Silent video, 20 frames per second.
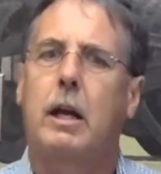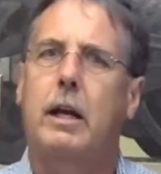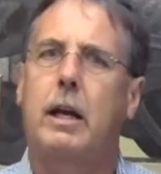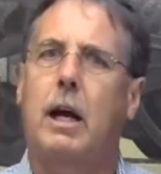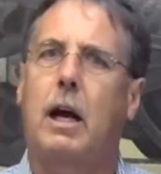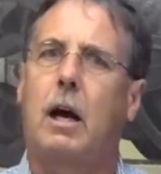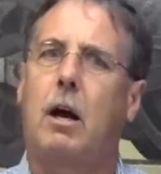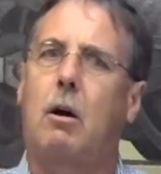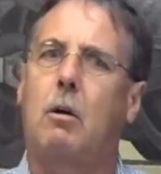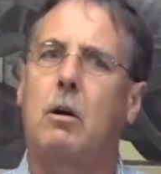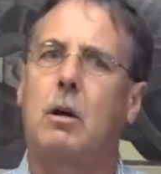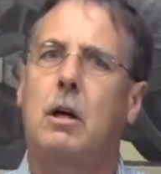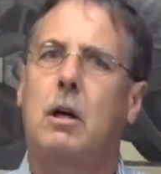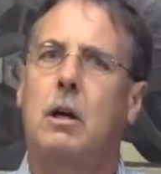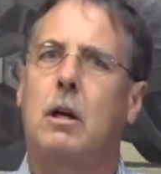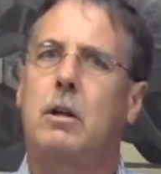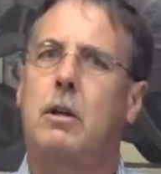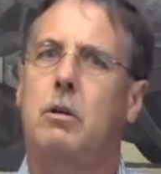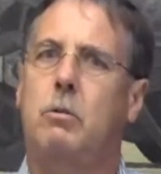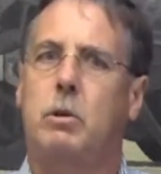Now,
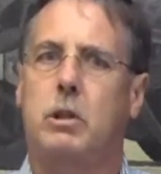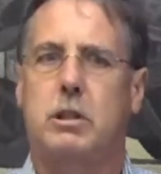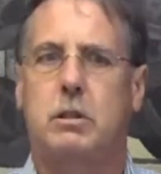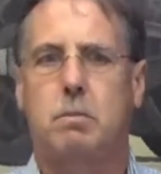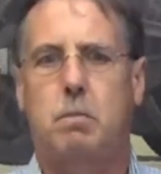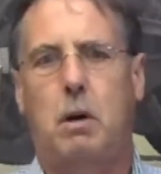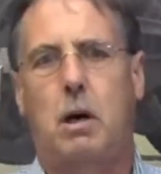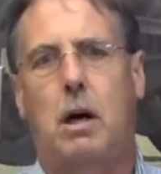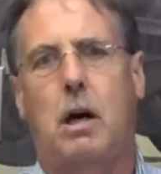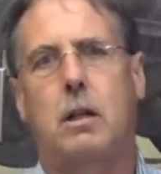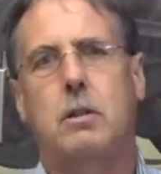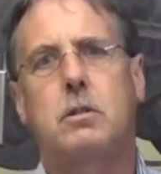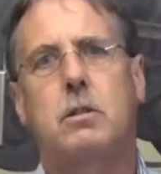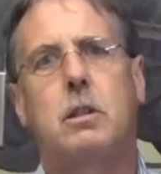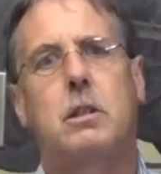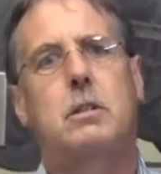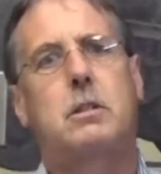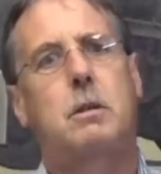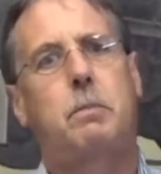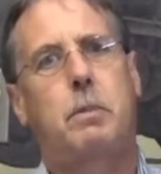the response
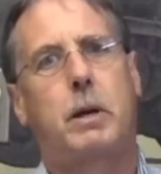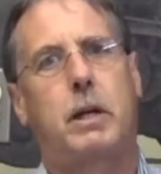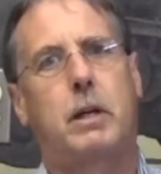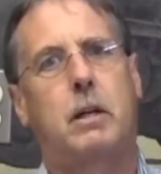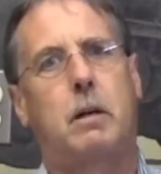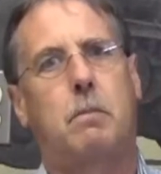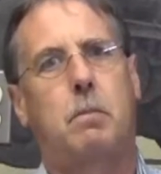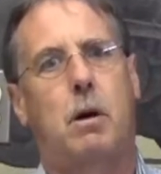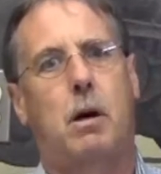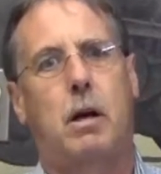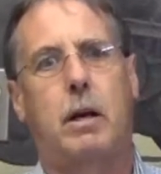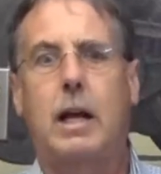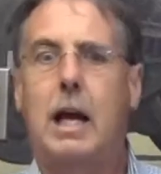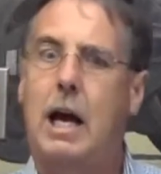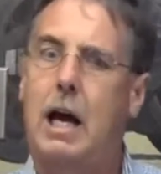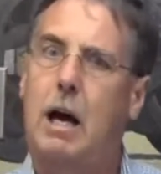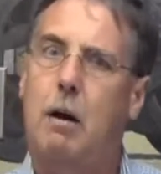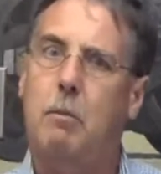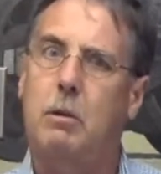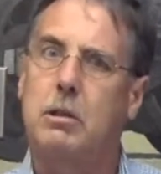is dependent upon
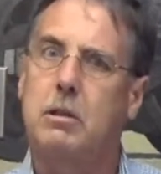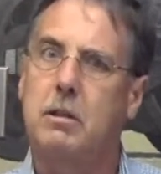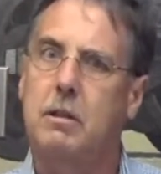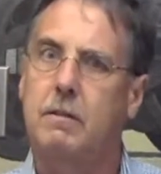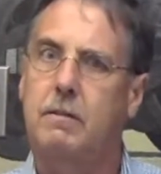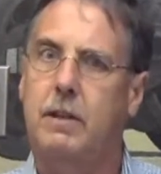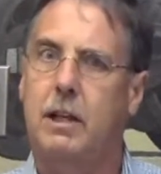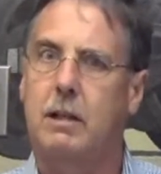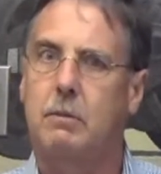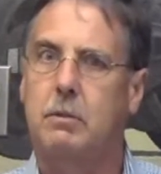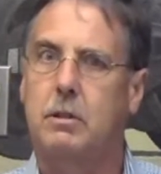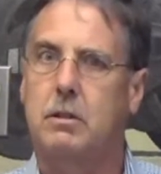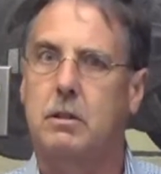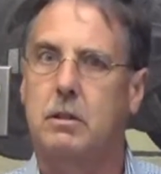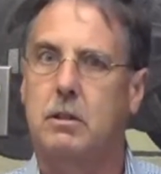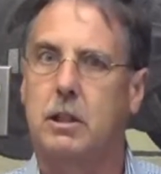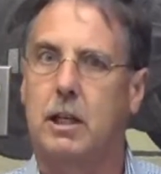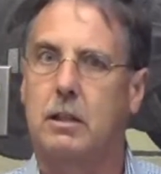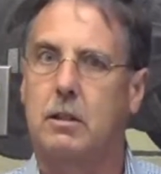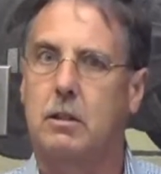how much of the venom is
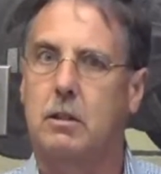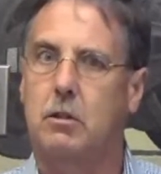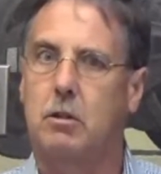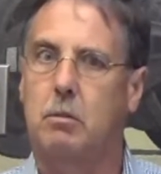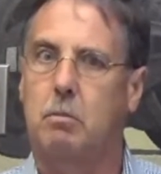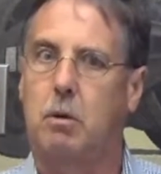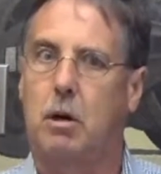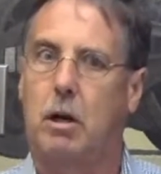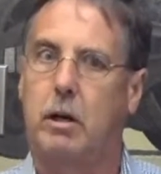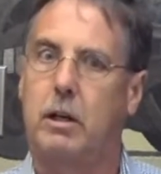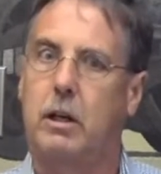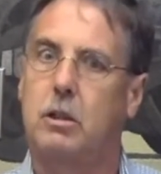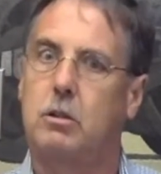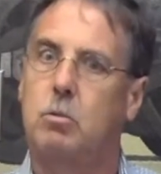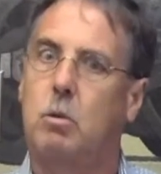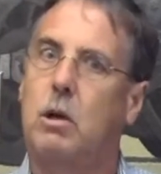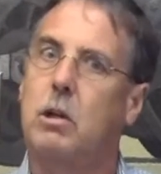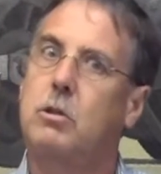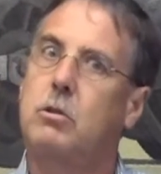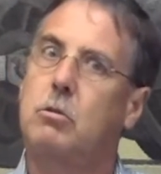injected into your body,
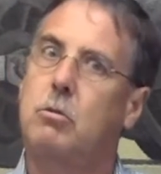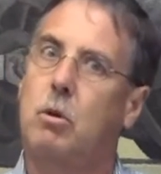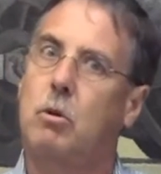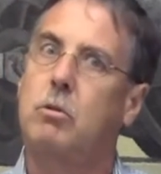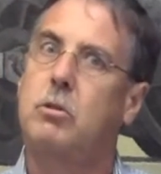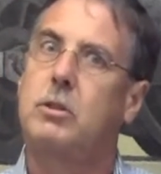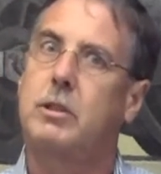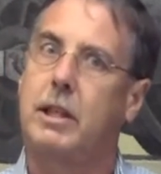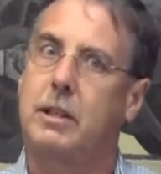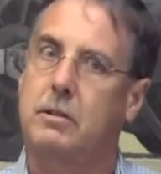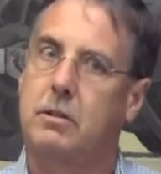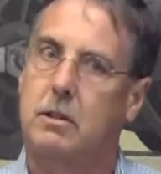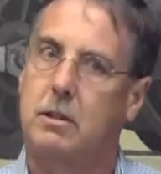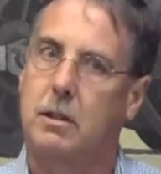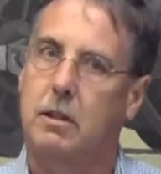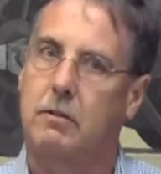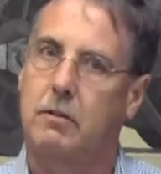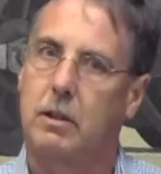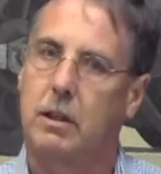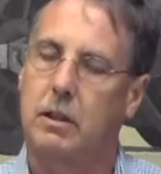as well as your own
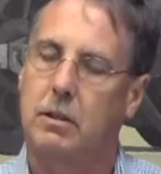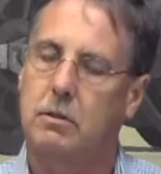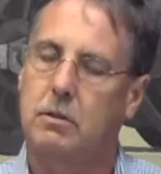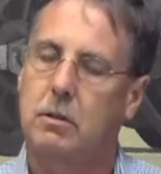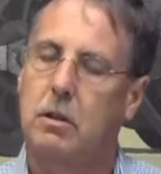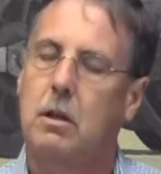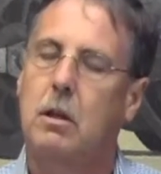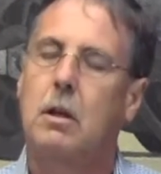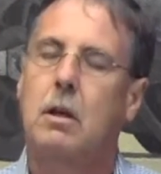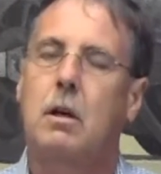sensitivities.